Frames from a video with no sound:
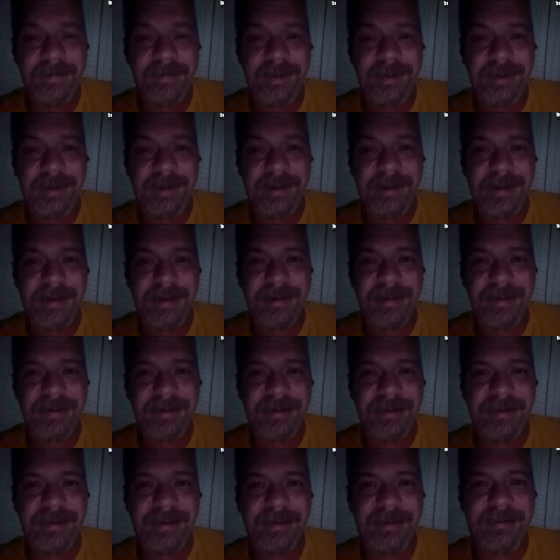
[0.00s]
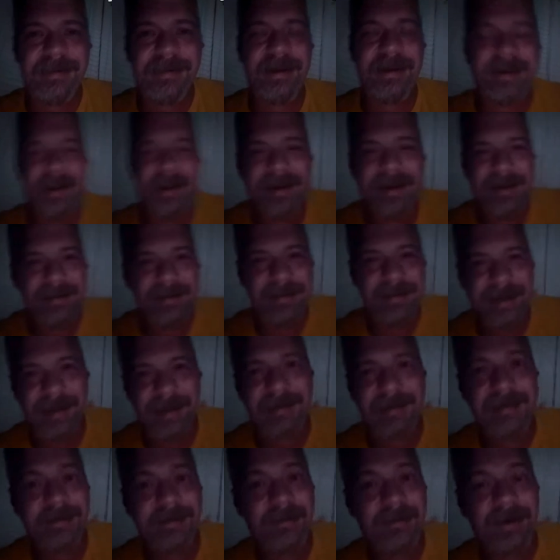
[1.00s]
today. You know, and
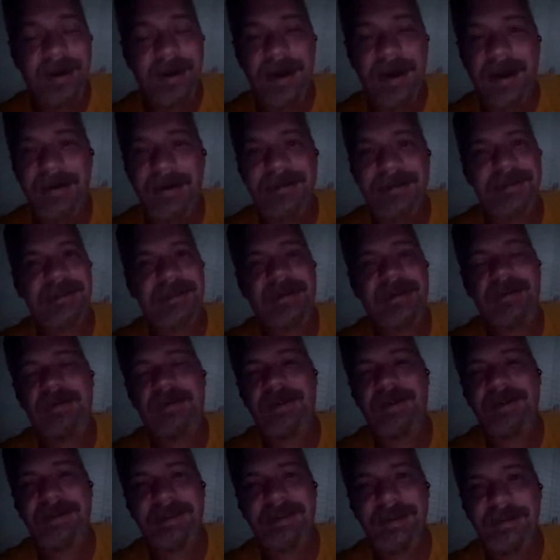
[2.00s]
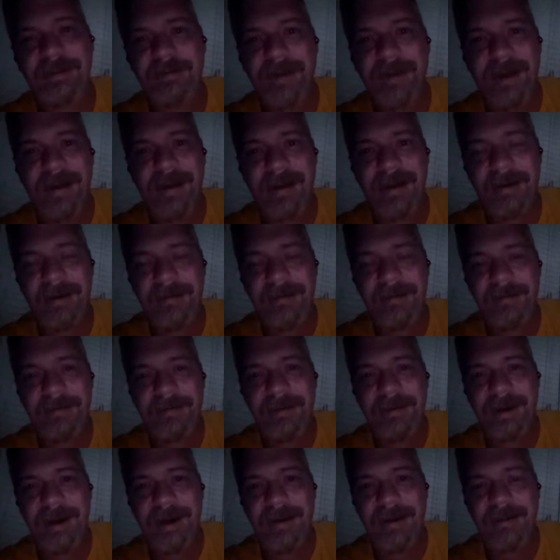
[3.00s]
that's the way I just always live my life,
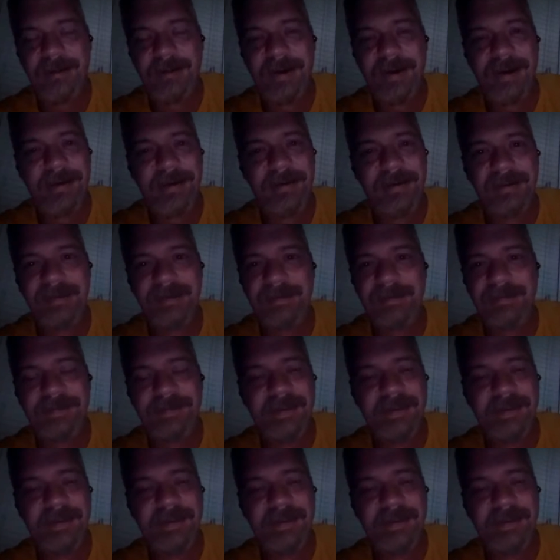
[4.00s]
and I try to